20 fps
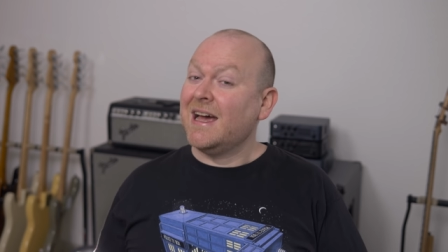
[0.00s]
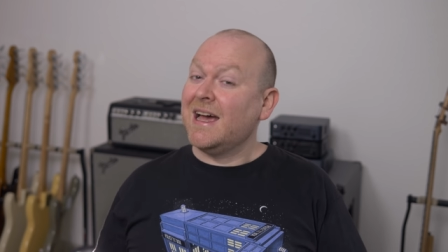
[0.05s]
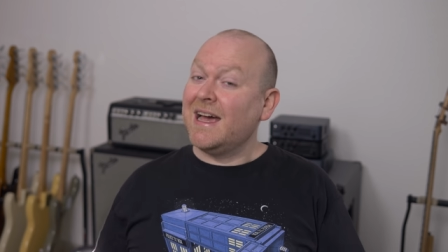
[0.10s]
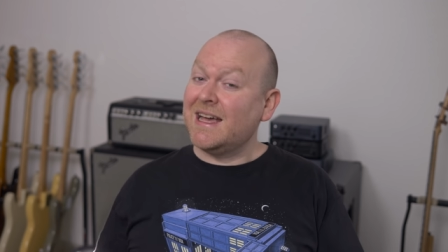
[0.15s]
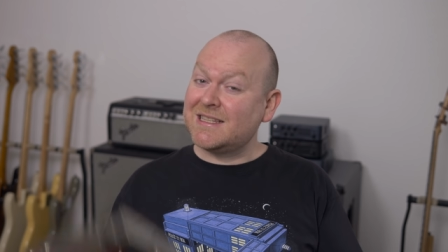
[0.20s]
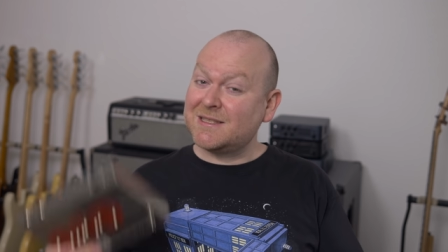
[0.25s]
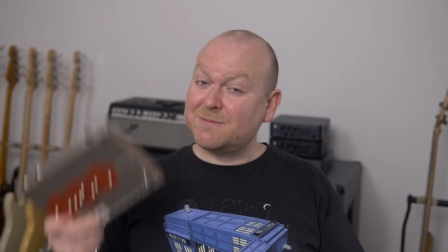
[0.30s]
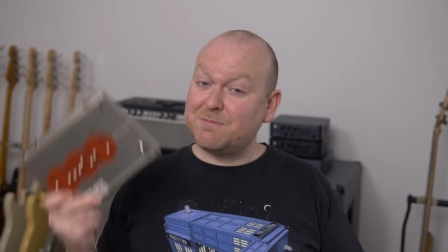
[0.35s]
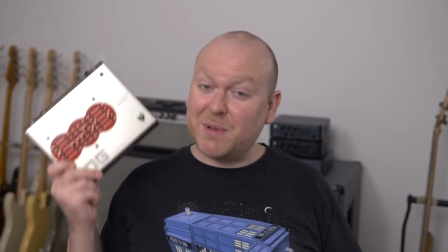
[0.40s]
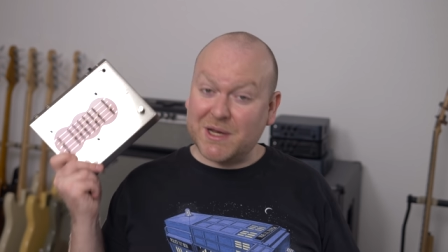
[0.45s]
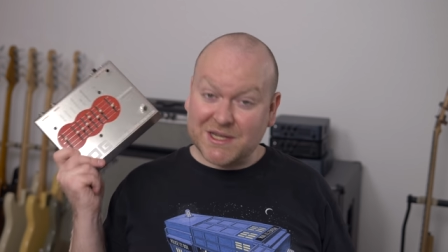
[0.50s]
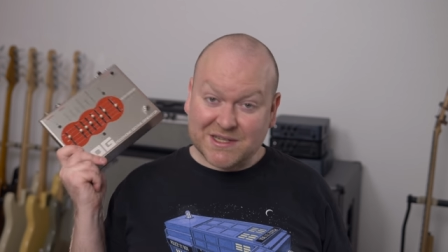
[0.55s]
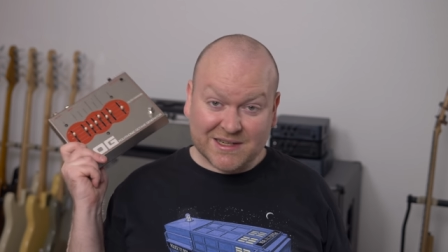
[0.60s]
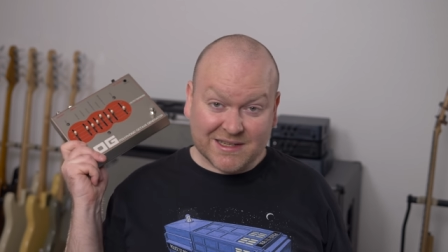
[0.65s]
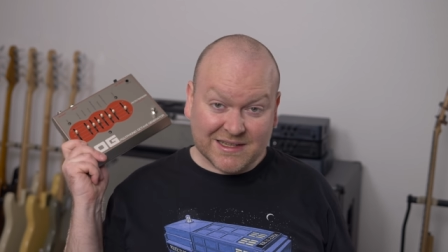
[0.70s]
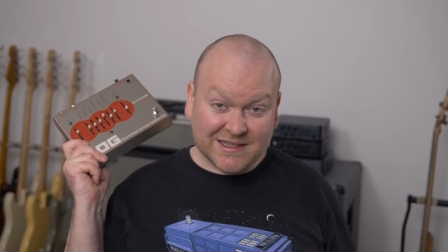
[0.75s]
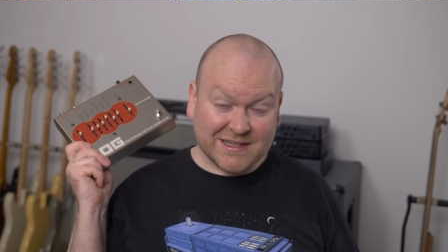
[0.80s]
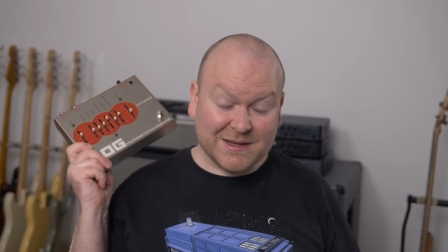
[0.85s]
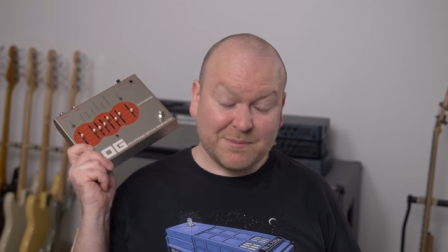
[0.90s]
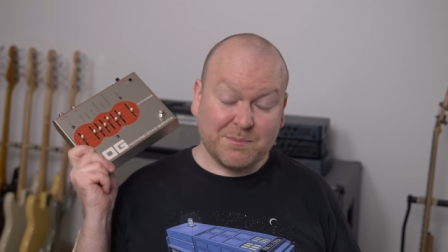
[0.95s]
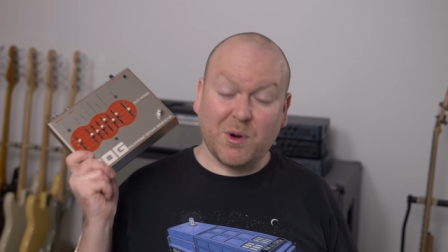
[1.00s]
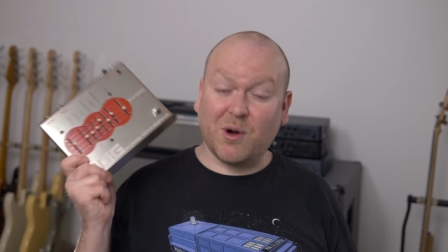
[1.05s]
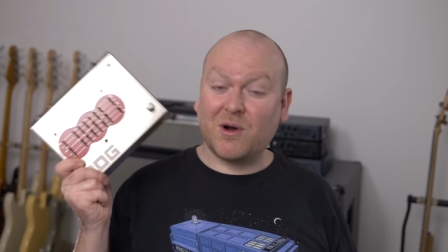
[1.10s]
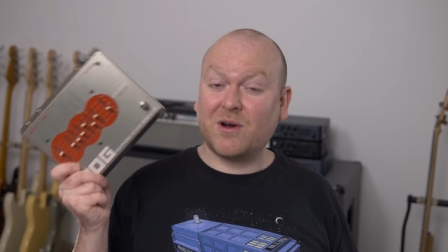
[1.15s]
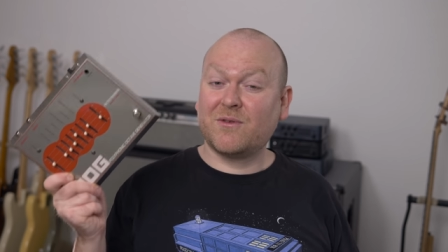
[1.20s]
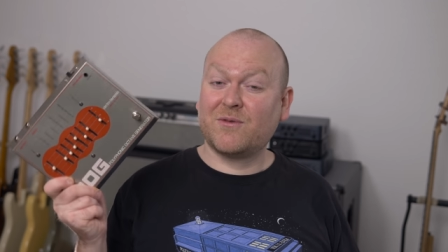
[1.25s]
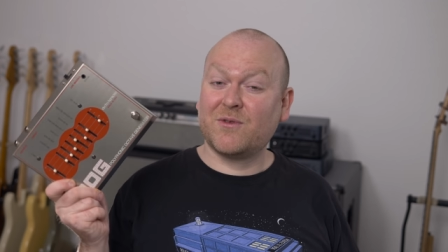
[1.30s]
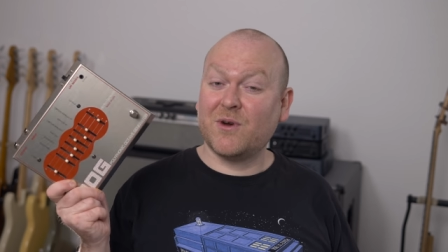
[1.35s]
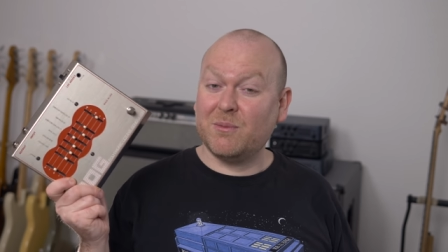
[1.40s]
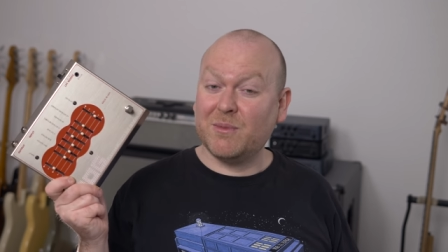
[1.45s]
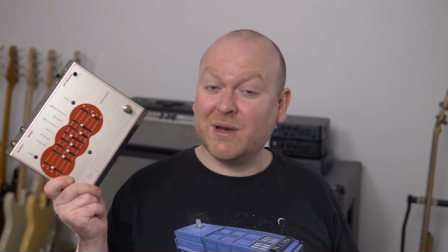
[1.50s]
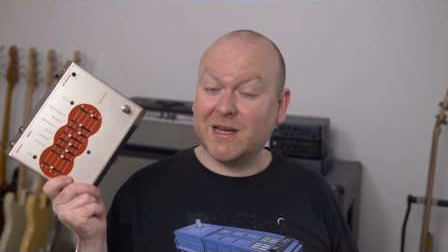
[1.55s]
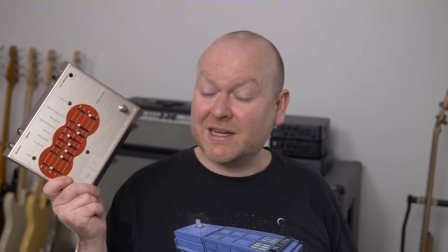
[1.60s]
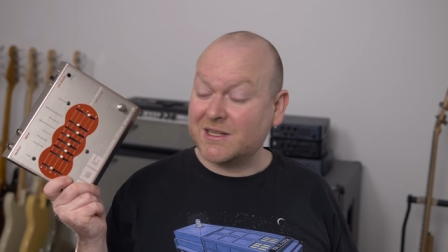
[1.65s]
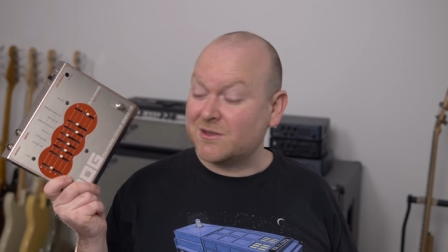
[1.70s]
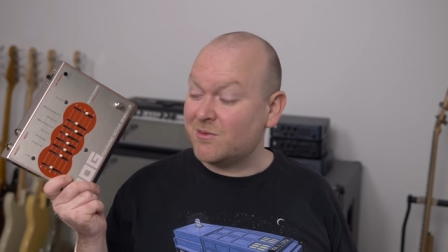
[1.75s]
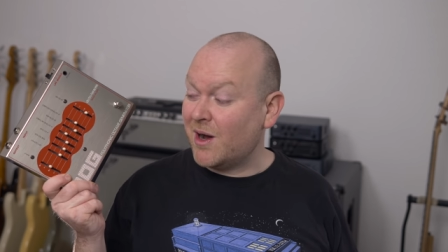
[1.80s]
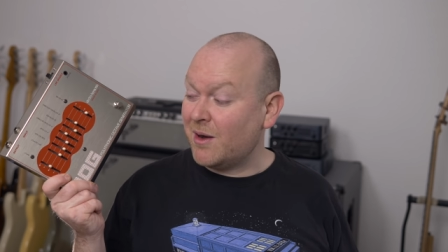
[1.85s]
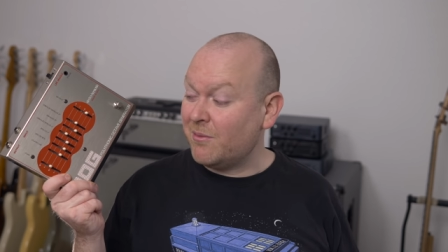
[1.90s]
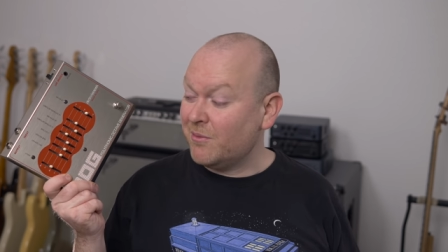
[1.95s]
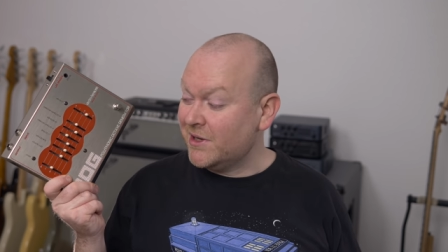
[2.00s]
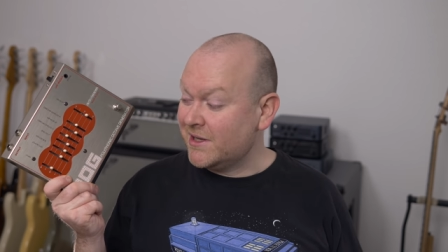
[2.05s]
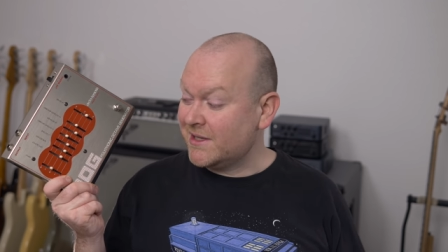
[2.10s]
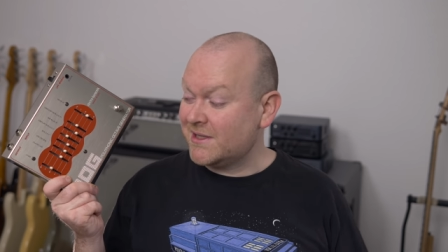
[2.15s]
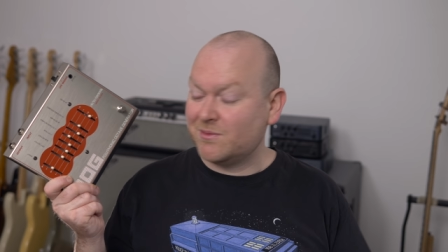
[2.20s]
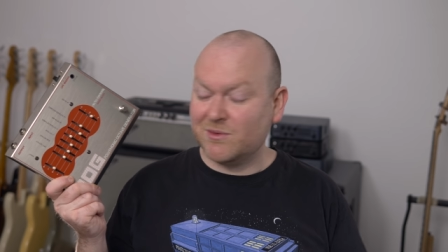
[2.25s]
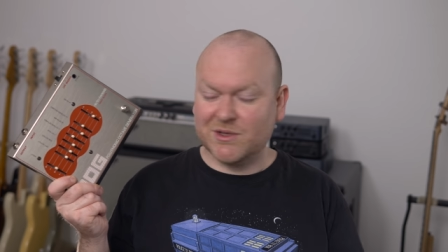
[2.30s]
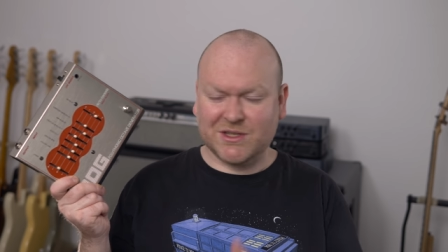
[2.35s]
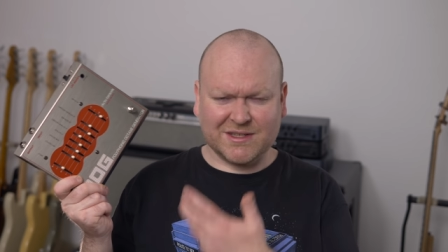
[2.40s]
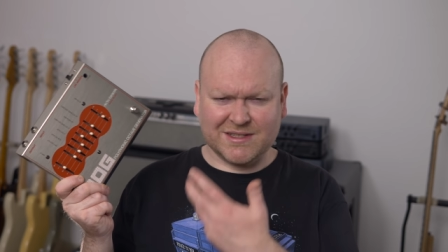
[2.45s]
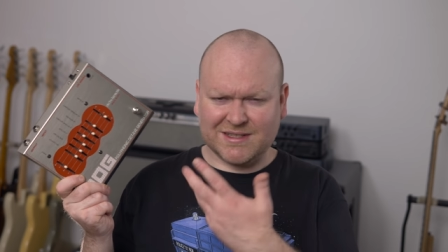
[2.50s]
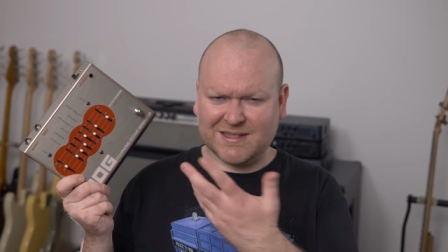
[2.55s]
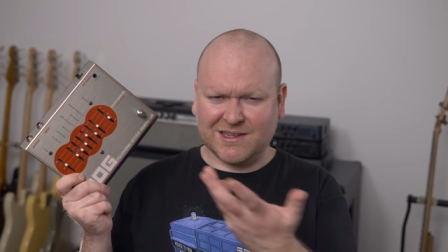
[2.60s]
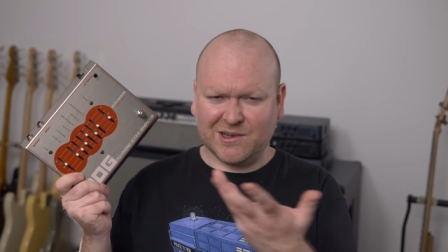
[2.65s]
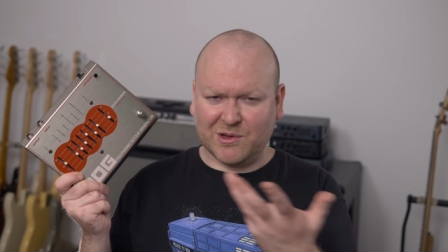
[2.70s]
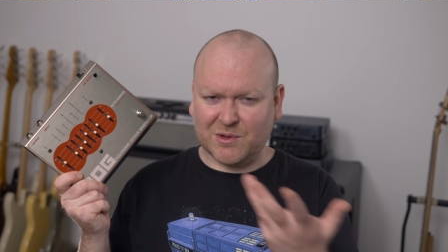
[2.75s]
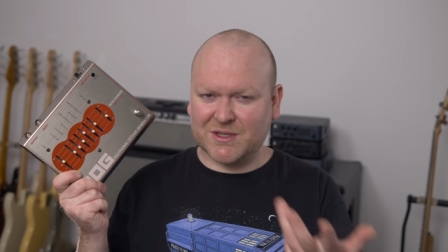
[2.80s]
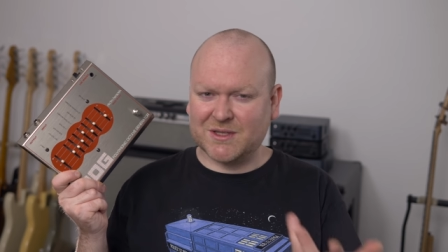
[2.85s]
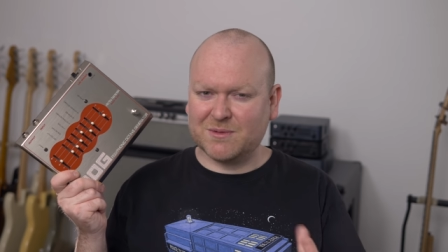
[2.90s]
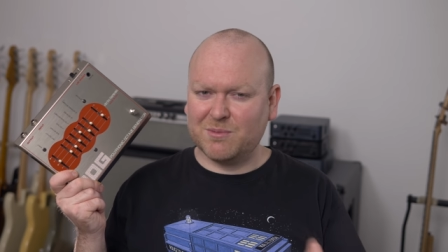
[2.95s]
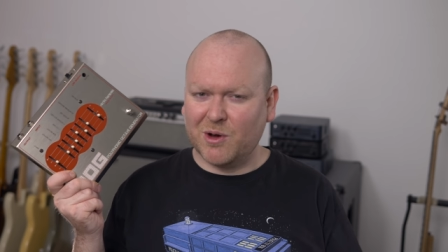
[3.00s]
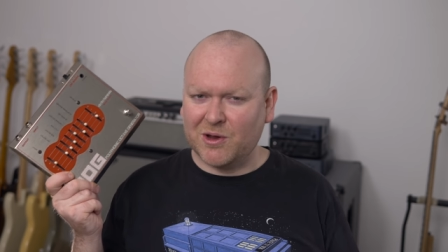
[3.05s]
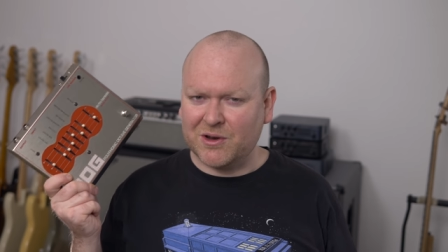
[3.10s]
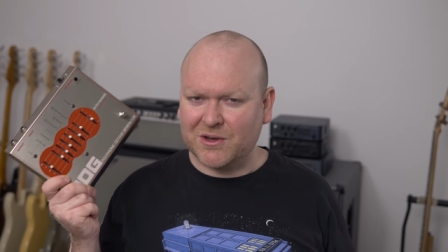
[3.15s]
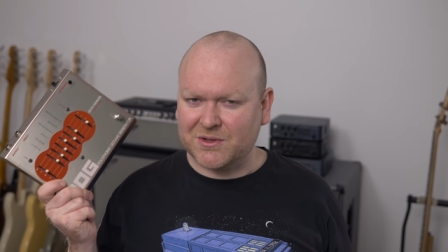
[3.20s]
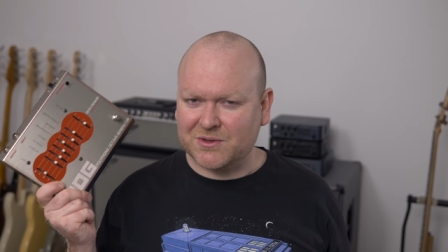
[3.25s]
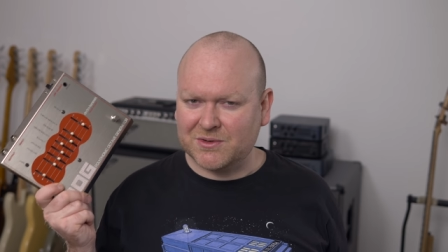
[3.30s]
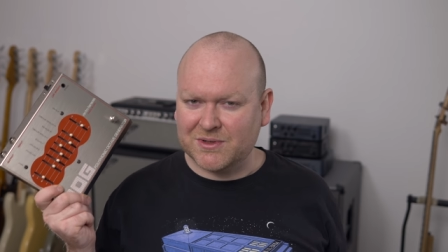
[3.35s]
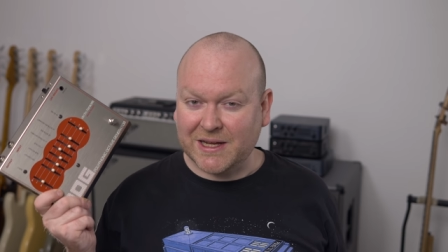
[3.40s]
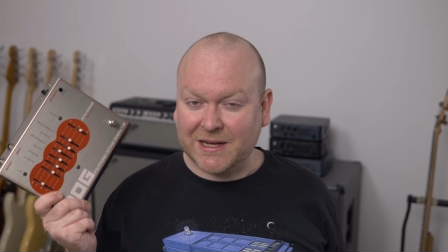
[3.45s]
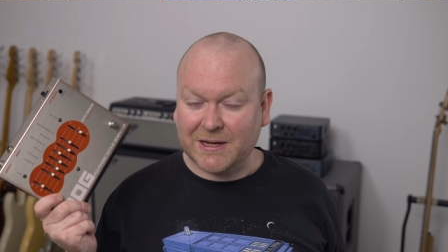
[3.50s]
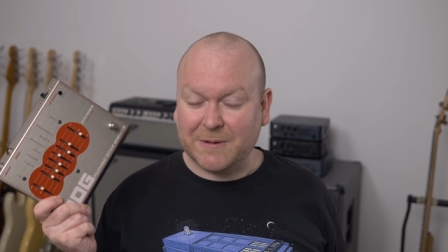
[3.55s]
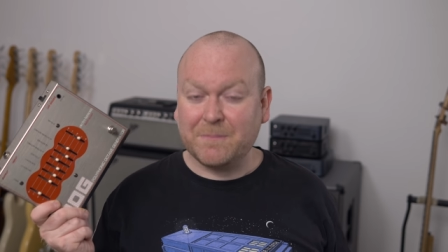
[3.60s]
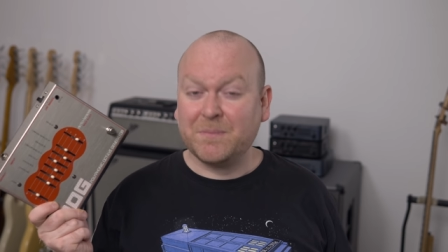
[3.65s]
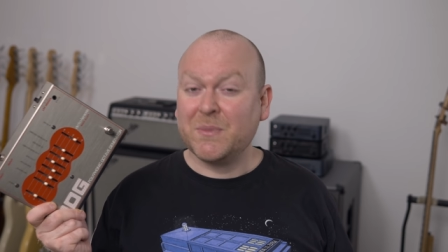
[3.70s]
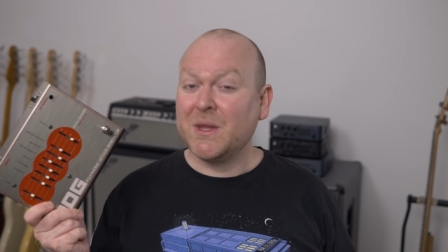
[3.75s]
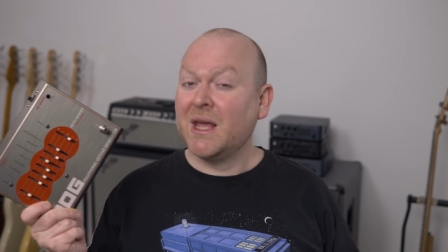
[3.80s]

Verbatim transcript: especially the POG from Electro Harmonix, which is a lot smaller today.